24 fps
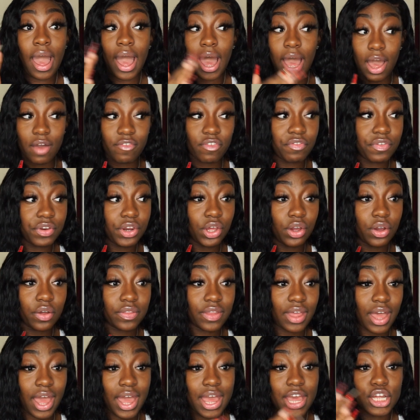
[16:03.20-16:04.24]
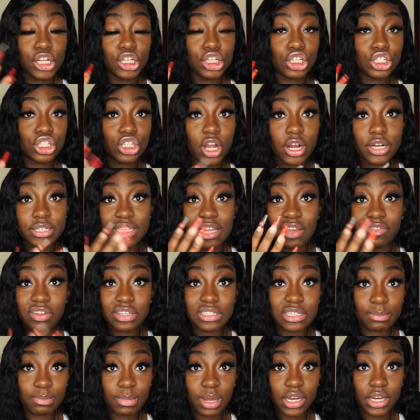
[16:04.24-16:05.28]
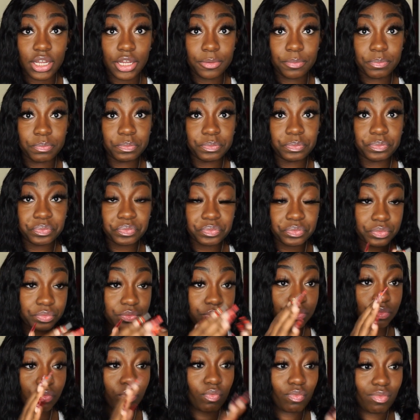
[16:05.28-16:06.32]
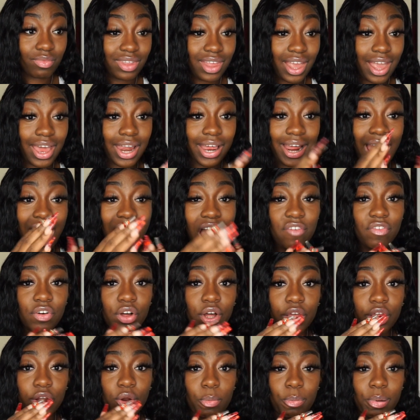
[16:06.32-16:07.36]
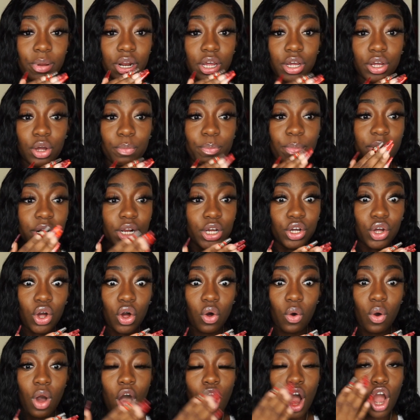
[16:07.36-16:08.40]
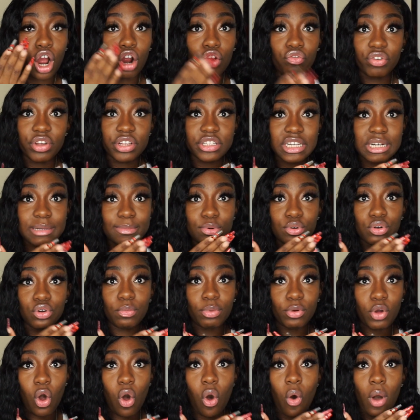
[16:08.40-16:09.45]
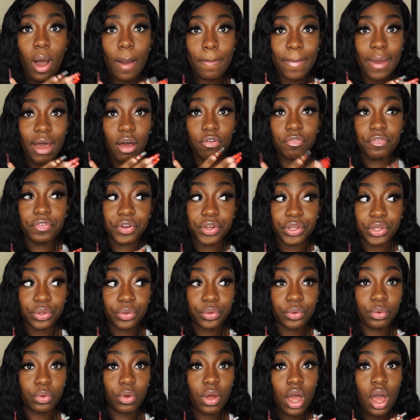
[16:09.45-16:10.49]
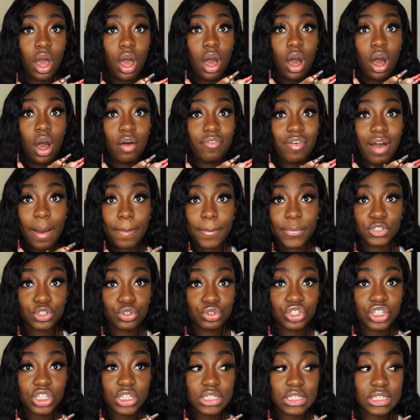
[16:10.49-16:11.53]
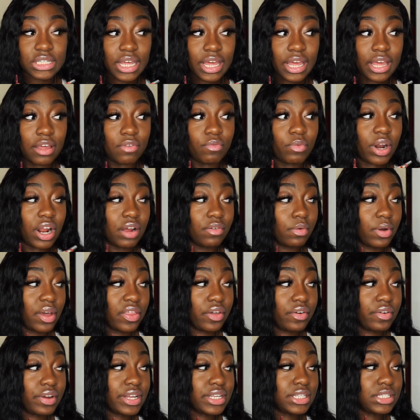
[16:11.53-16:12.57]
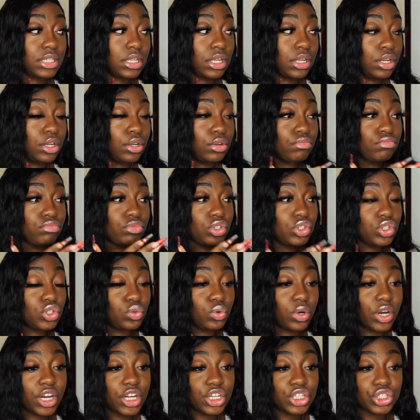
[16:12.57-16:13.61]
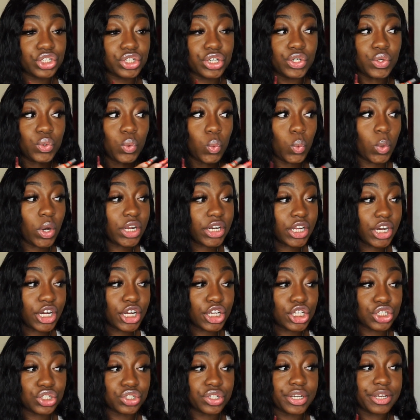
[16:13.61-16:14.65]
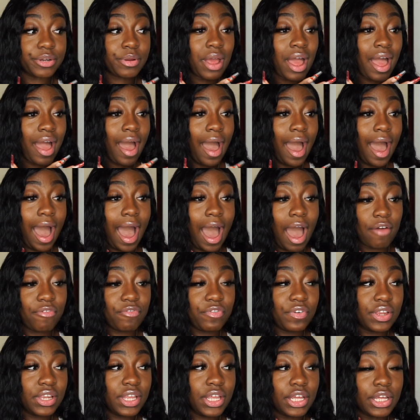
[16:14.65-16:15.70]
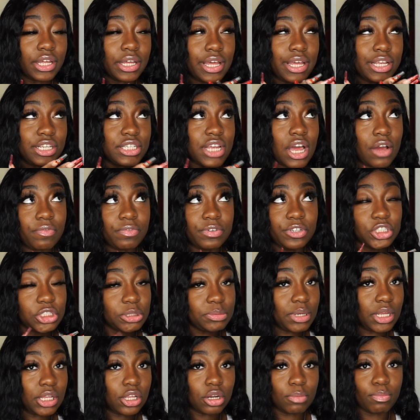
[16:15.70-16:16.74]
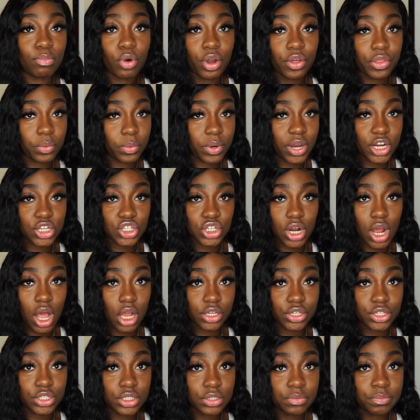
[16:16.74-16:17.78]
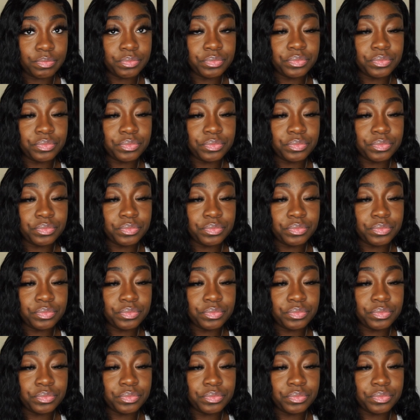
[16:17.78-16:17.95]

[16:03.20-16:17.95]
I have a video on that. Start saving some money. Like have a, put a goal, a reasonable goal amount for you of how much you should save, whether it's 200, 100. I feel like it definitely should be more than $100.